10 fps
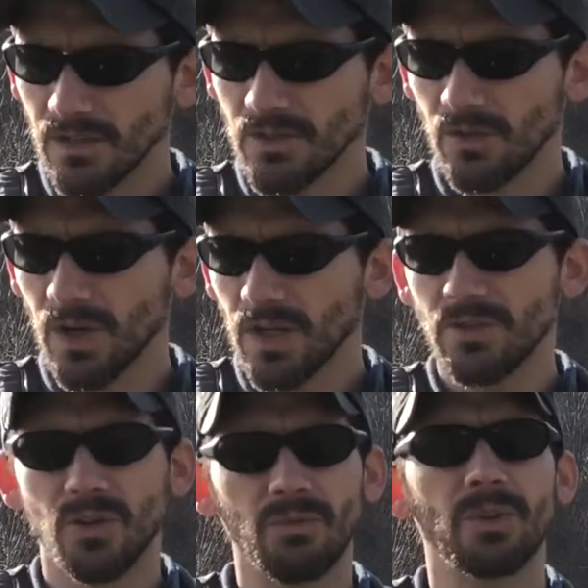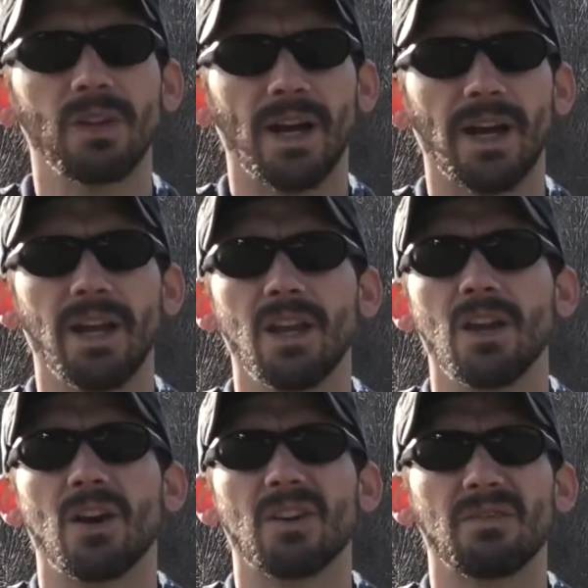So don't rely
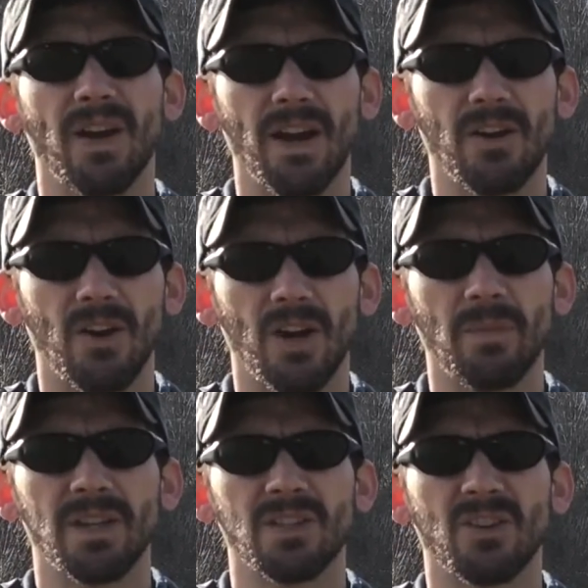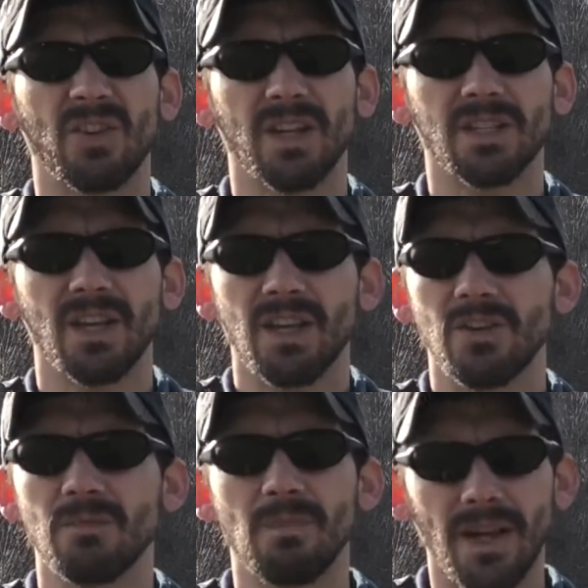on a firearm as a crutch.
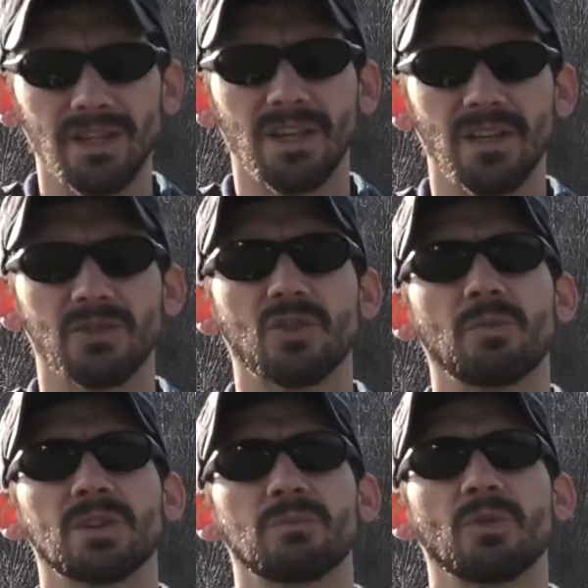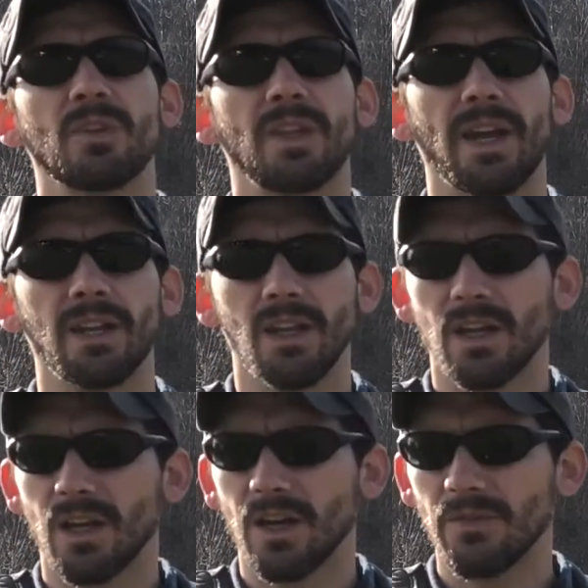Your mindset is so much more than that.
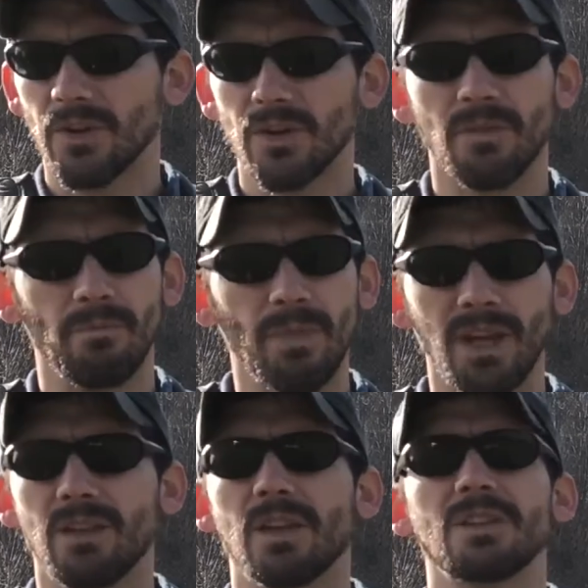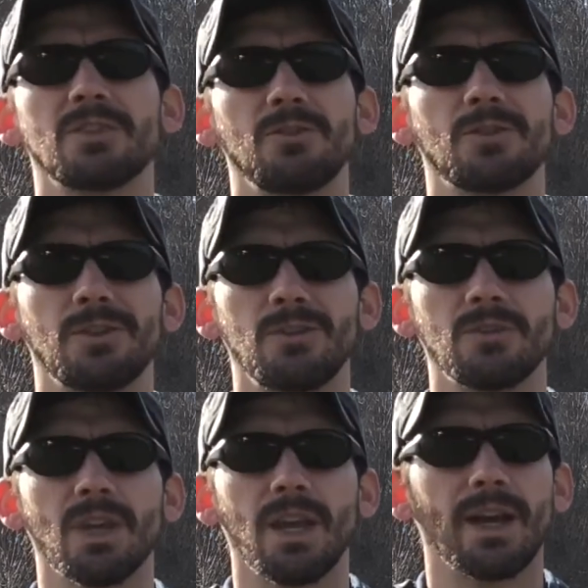There are many things that you can
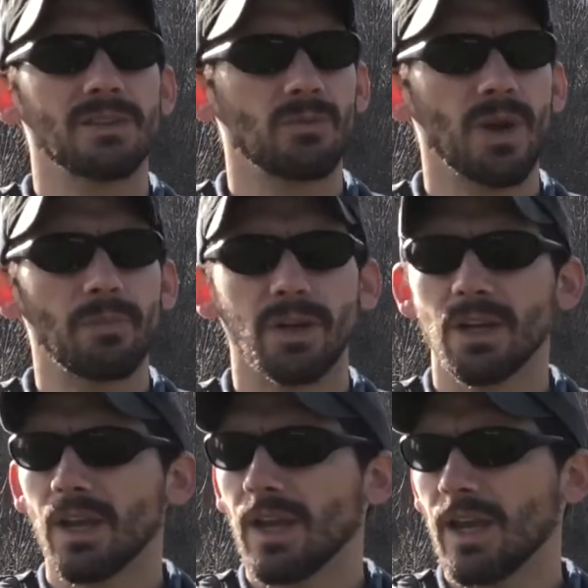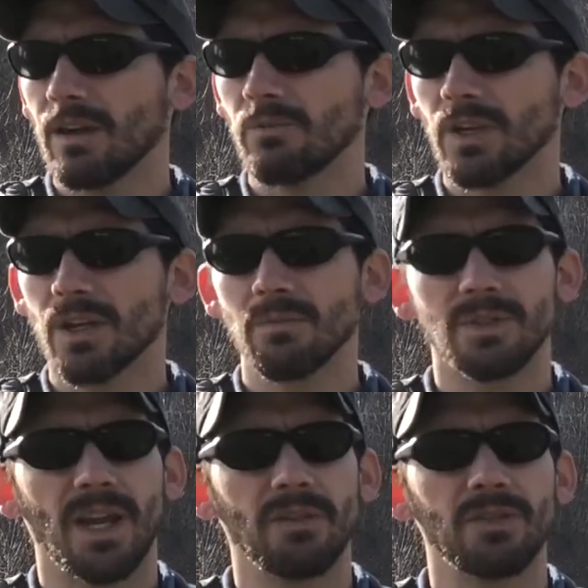use as a weapon, and when it
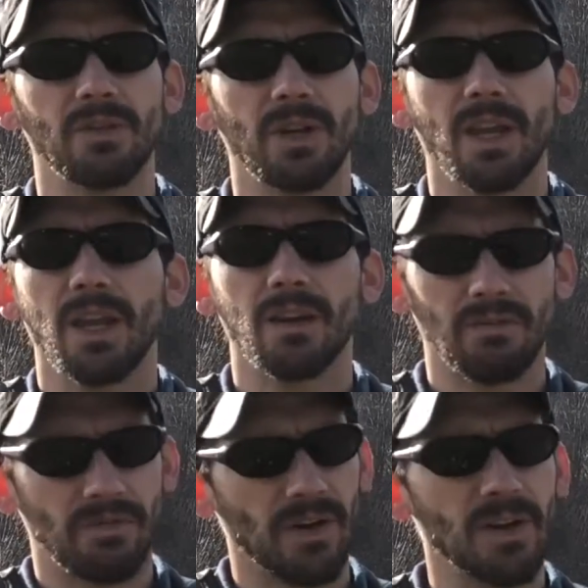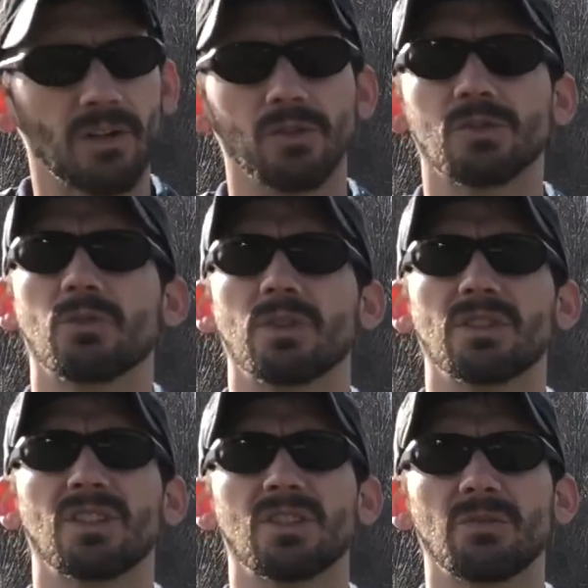comes down to it, in a very close quarter
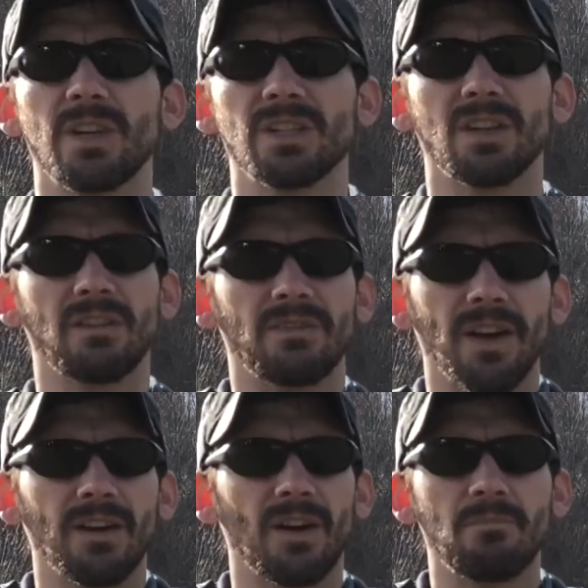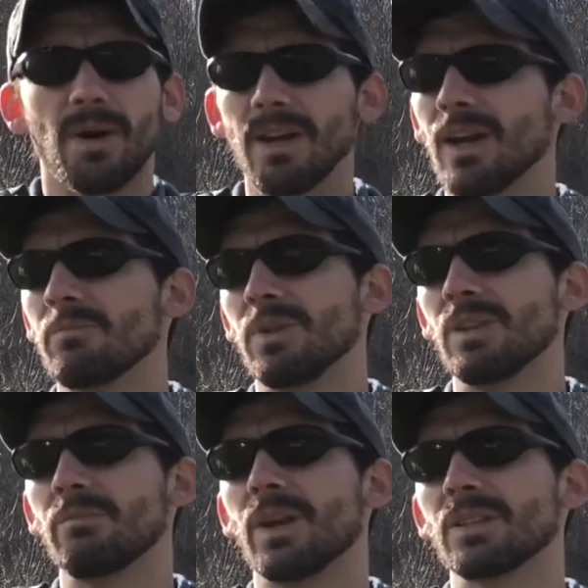situation, a firearm might not be
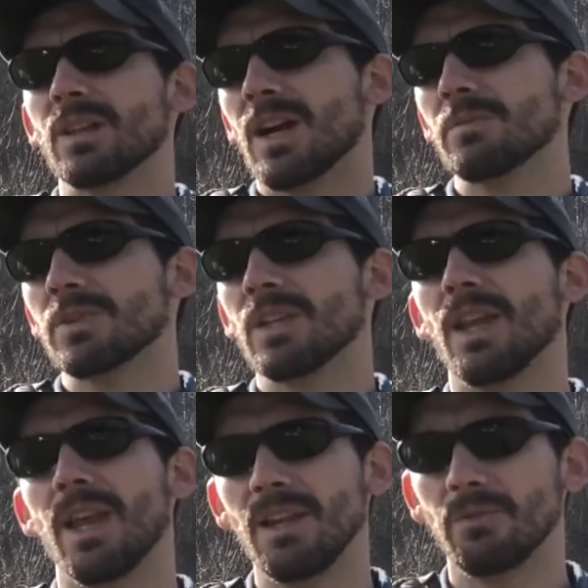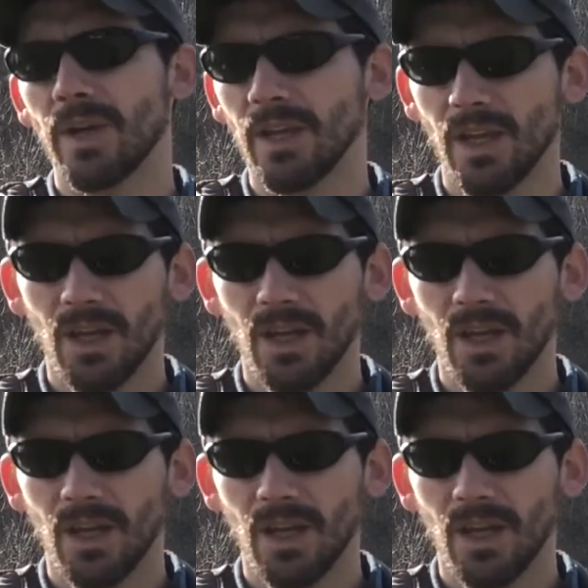the best option anyway.